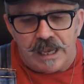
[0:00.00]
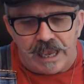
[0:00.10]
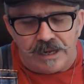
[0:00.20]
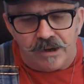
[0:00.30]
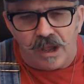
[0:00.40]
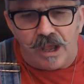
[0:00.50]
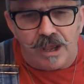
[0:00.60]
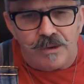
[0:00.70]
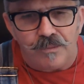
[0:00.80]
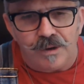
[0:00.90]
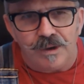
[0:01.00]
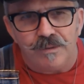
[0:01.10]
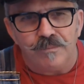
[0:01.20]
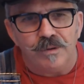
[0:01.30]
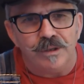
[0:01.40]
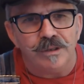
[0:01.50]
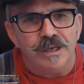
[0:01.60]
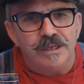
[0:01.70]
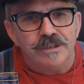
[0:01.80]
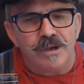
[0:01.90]
And I
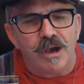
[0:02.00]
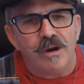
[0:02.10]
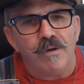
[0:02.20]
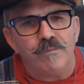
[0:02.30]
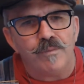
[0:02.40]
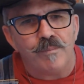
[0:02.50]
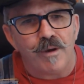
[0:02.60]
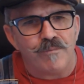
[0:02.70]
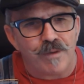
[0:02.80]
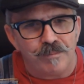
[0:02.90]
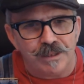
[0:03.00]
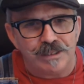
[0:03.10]
will sign off for MOvember.